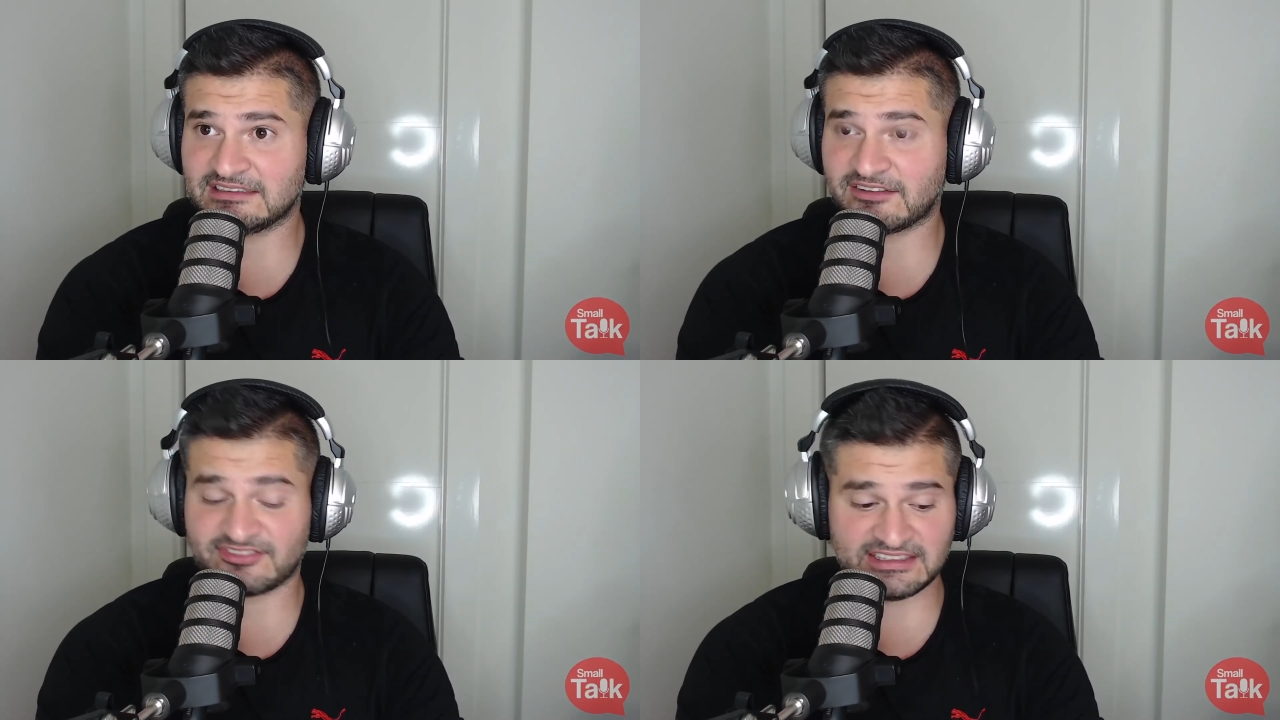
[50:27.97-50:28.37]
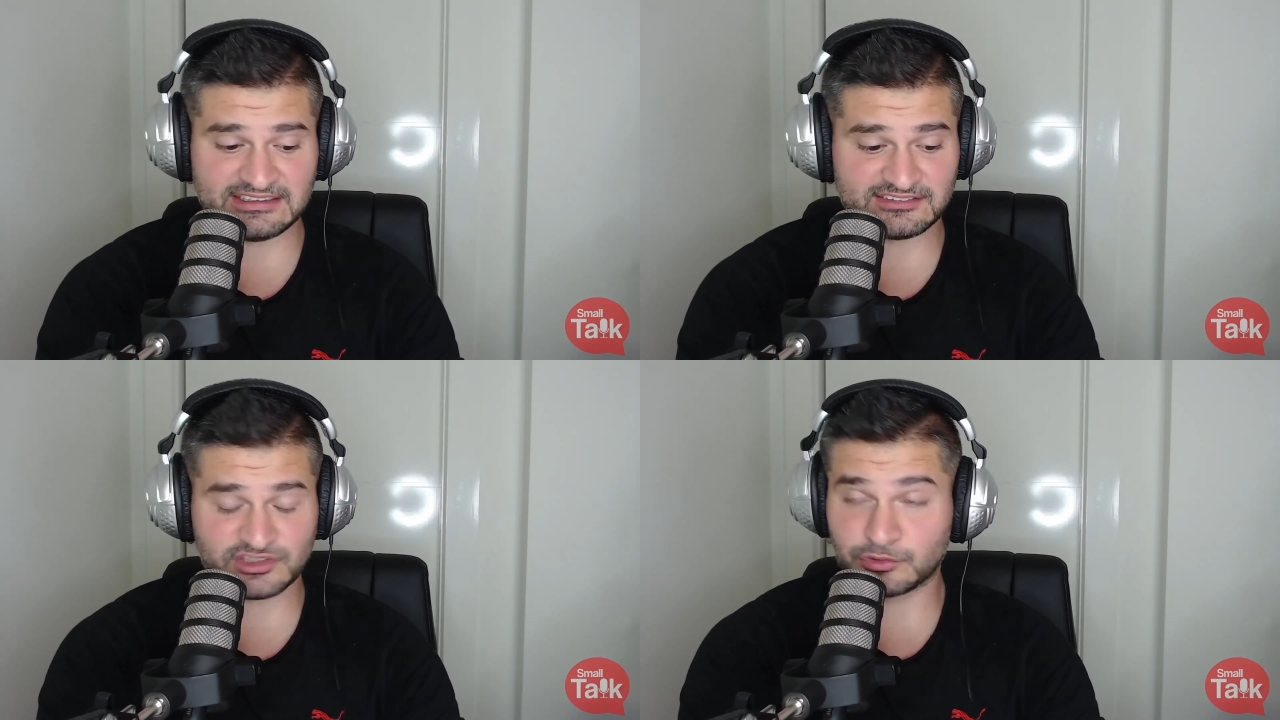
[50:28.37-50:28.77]
the
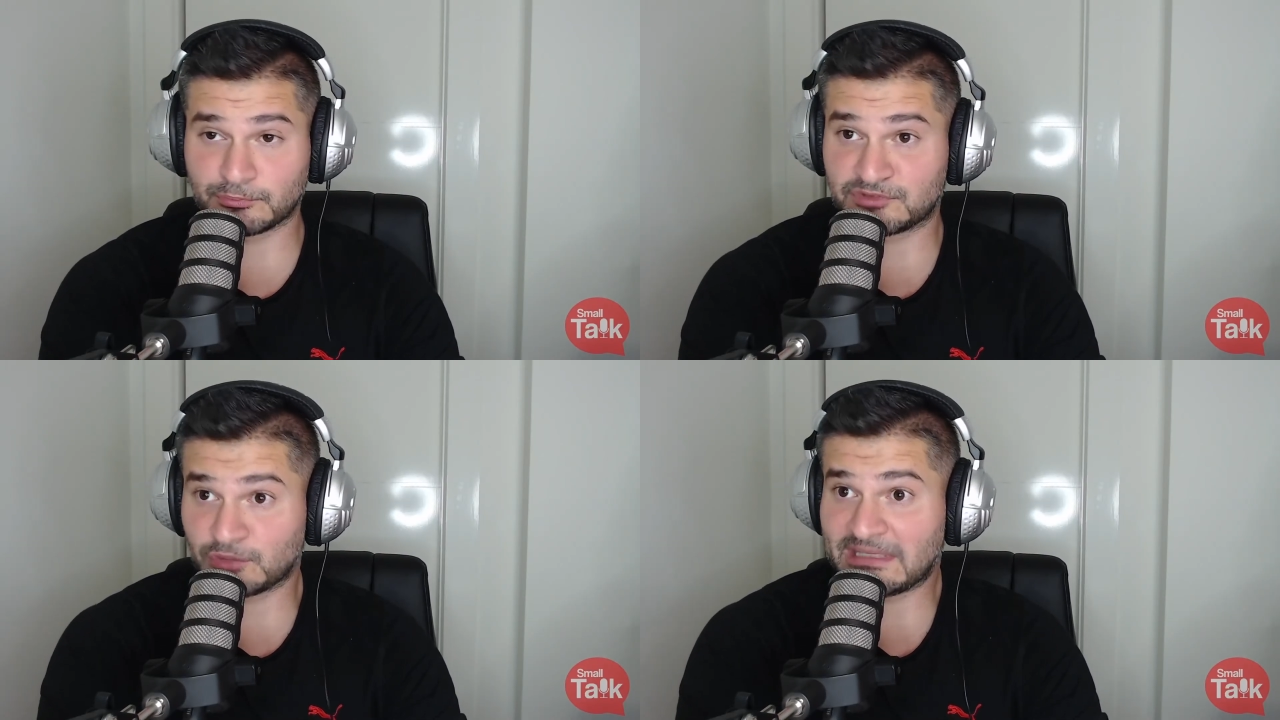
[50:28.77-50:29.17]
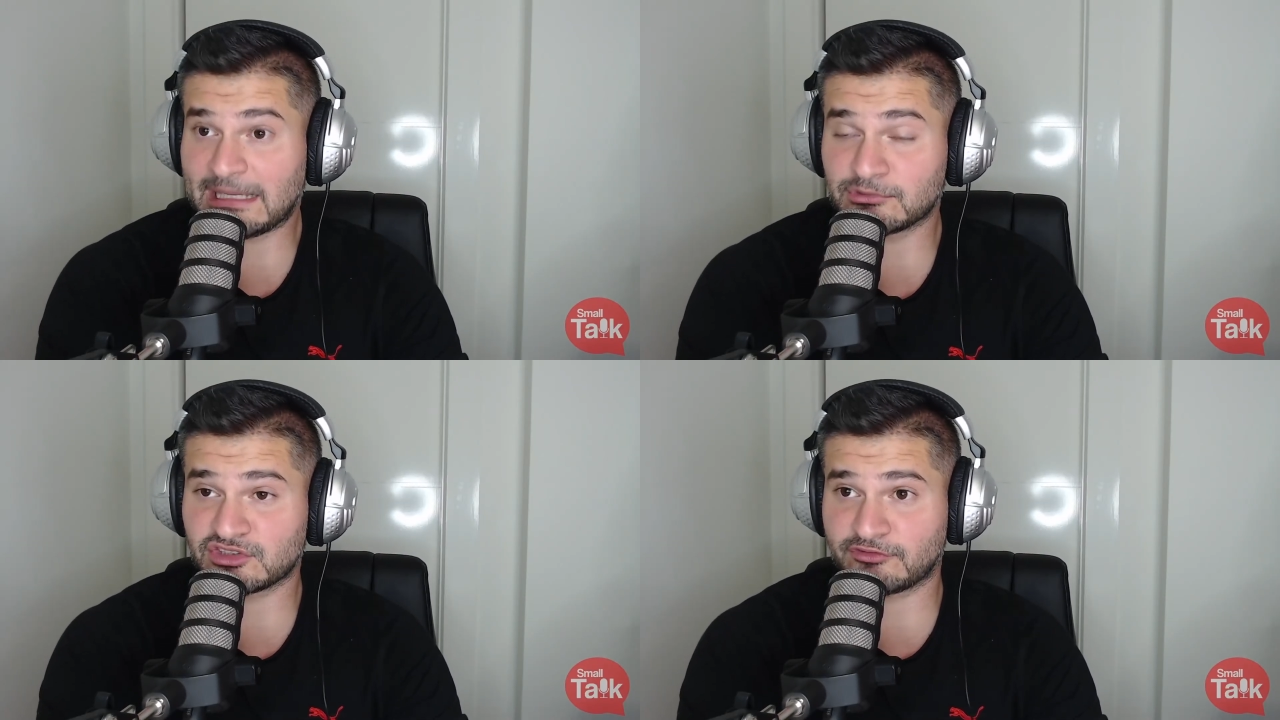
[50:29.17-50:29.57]
thinking to be
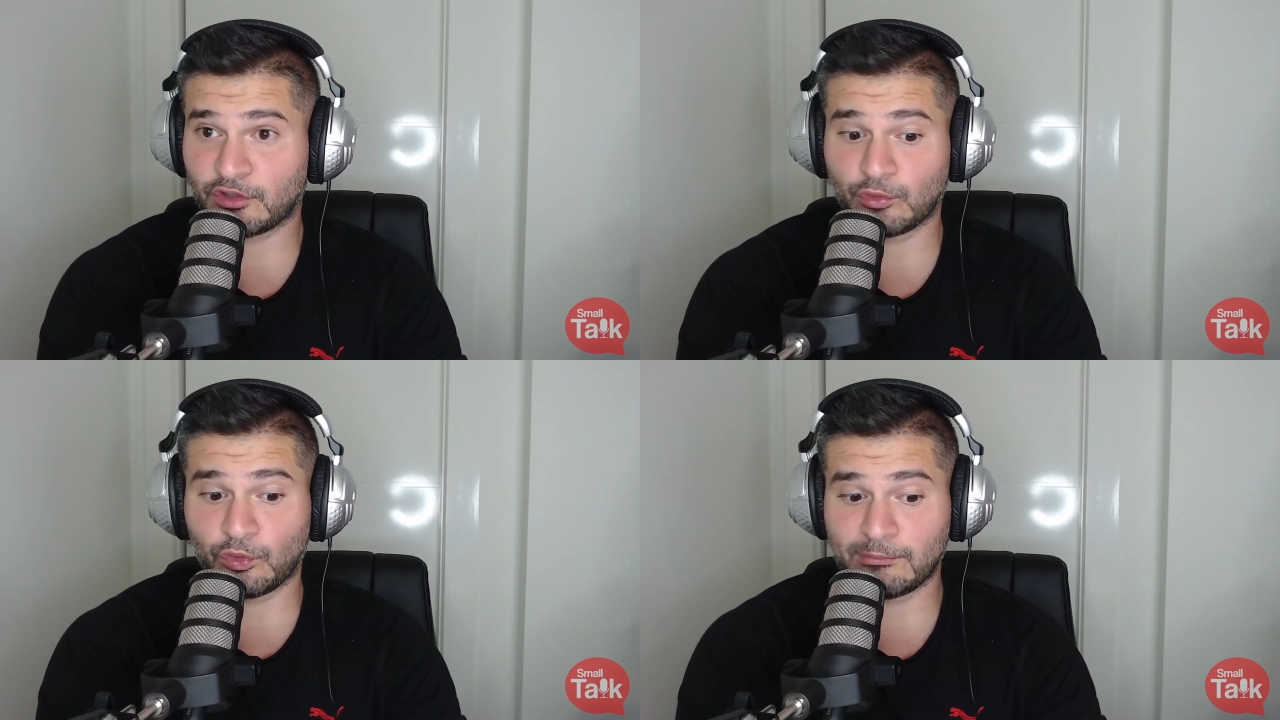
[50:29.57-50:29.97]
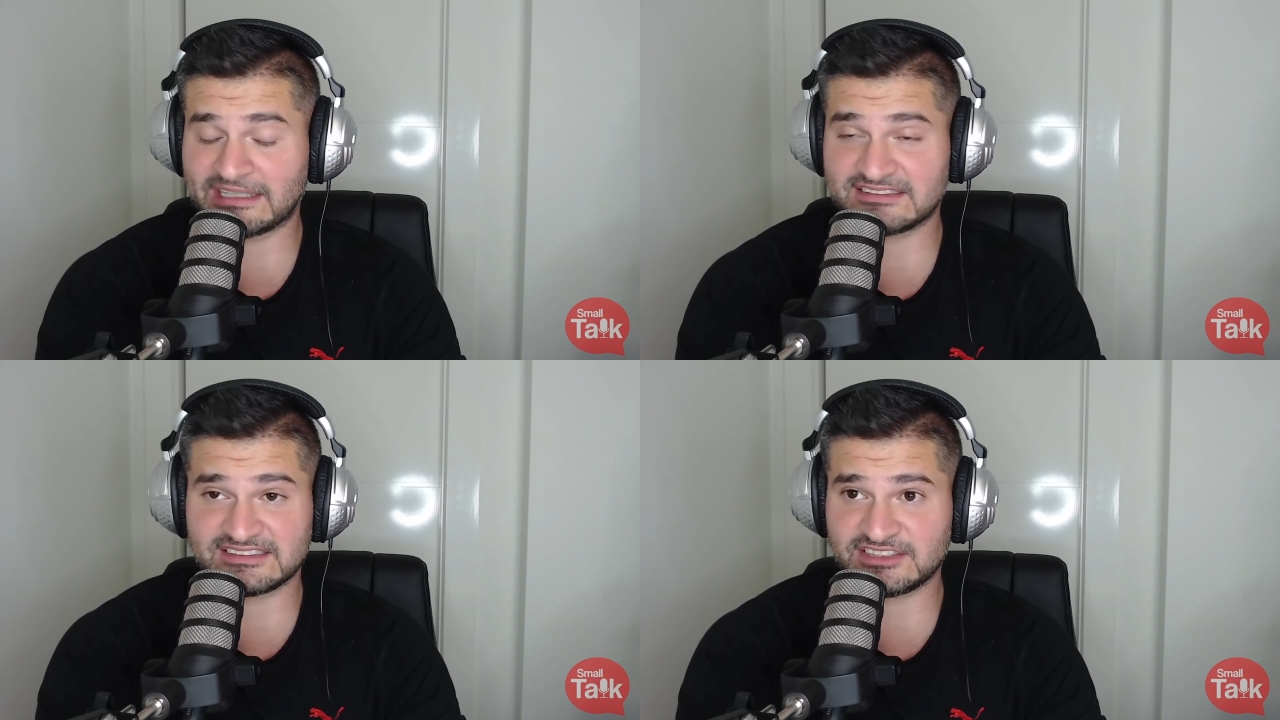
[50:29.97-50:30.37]
able to vote or
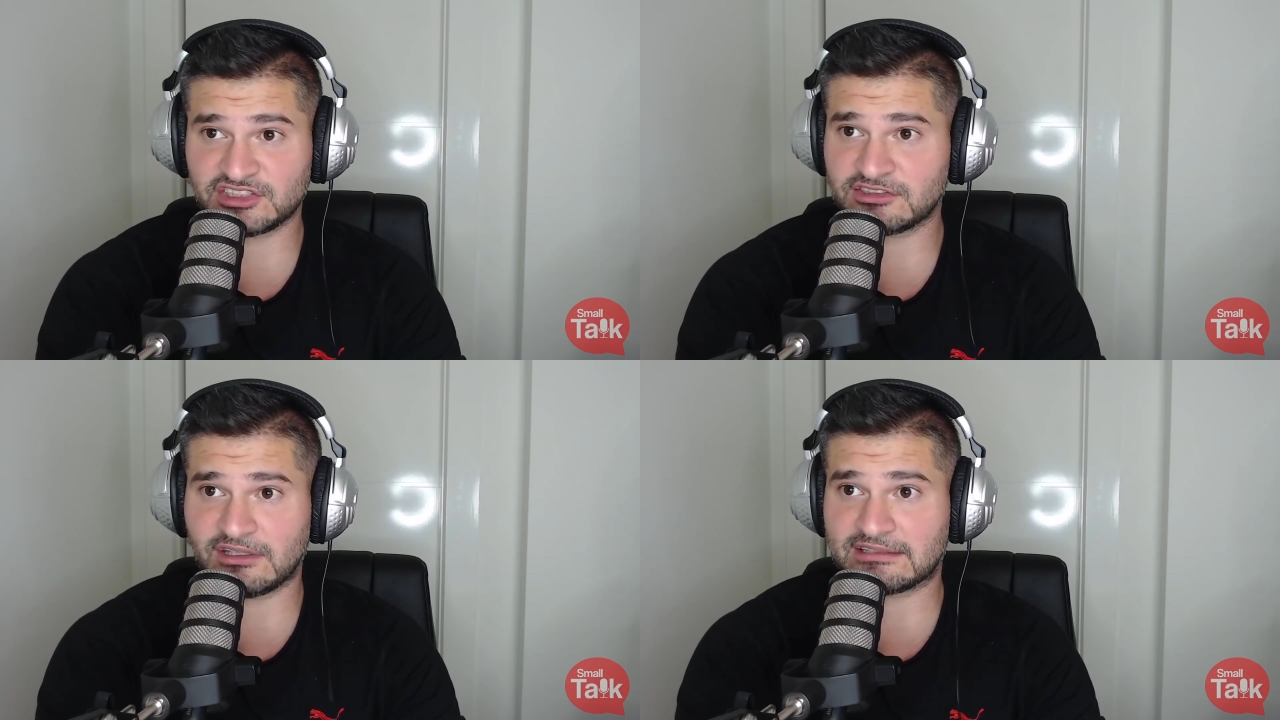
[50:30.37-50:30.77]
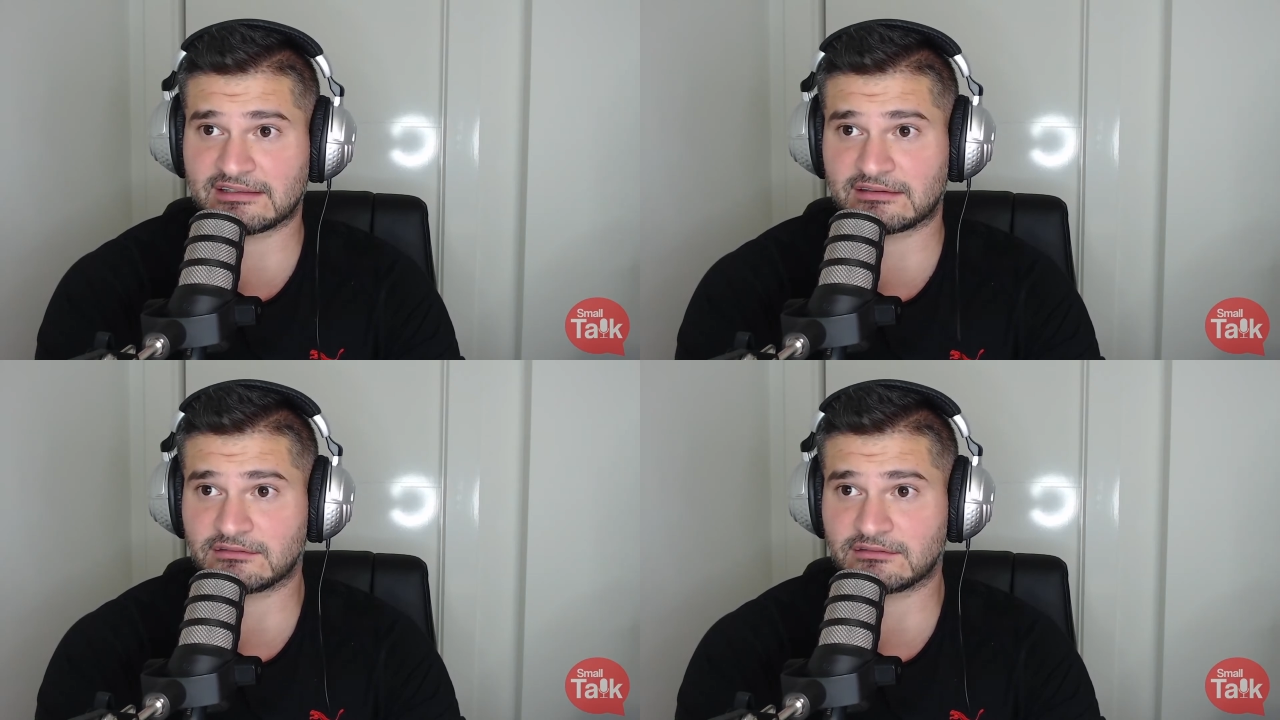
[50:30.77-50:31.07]
make decisions like that.